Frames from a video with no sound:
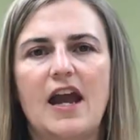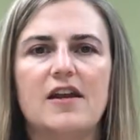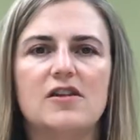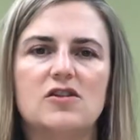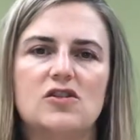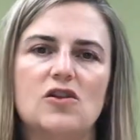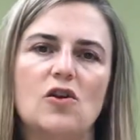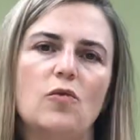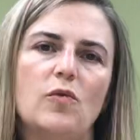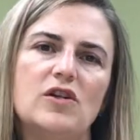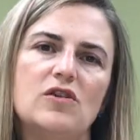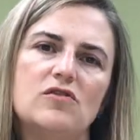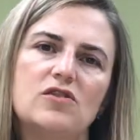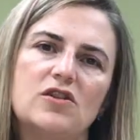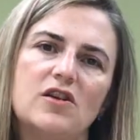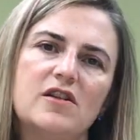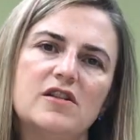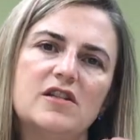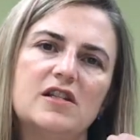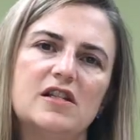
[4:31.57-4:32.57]
And so when you
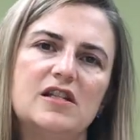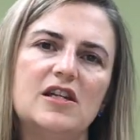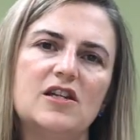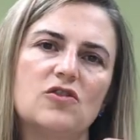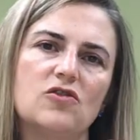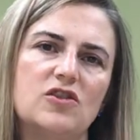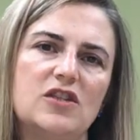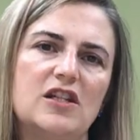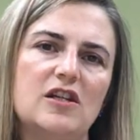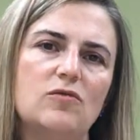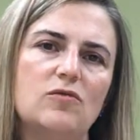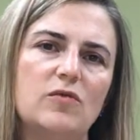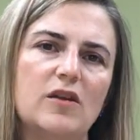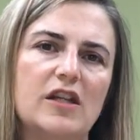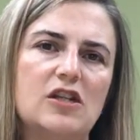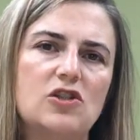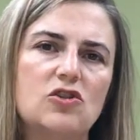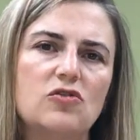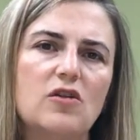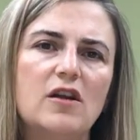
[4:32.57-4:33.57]
start to see your teen
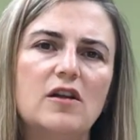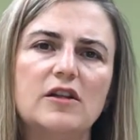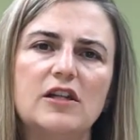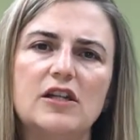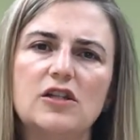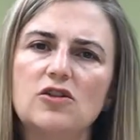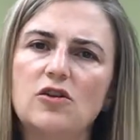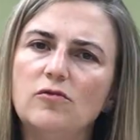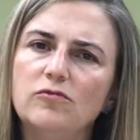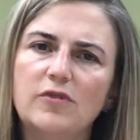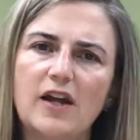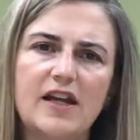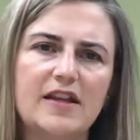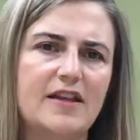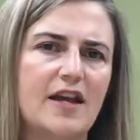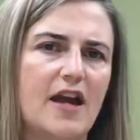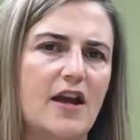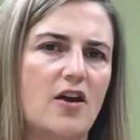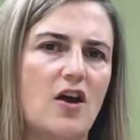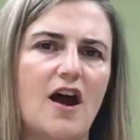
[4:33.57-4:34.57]
really struggling, don't
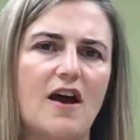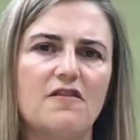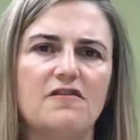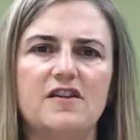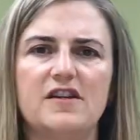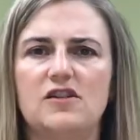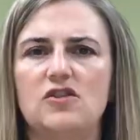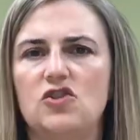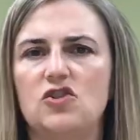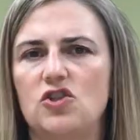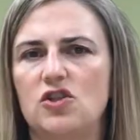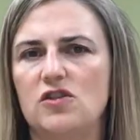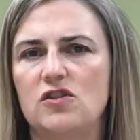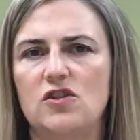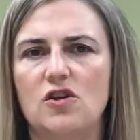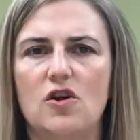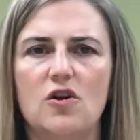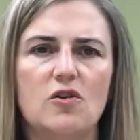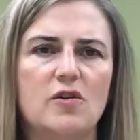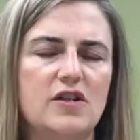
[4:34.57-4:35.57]
write that off as
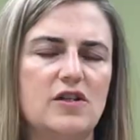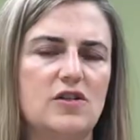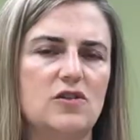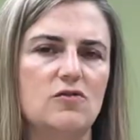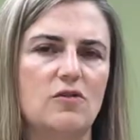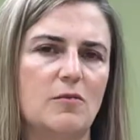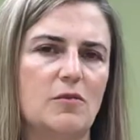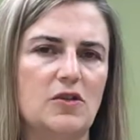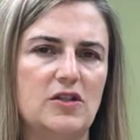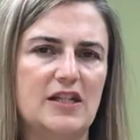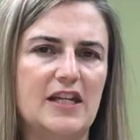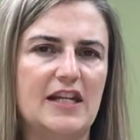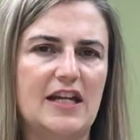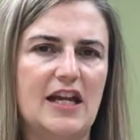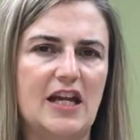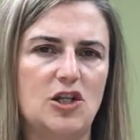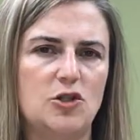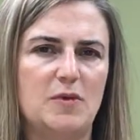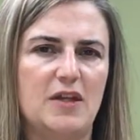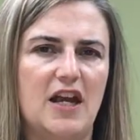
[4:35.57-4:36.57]
just, it's normal
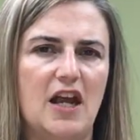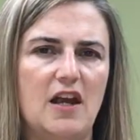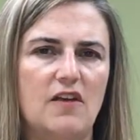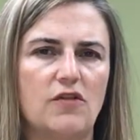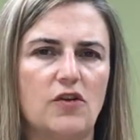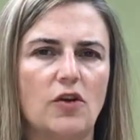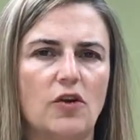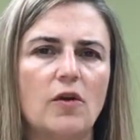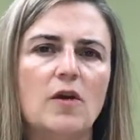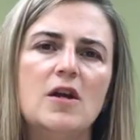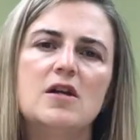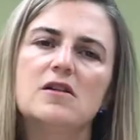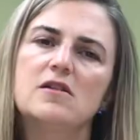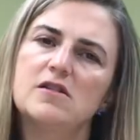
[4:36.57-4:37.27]
teenage behavior.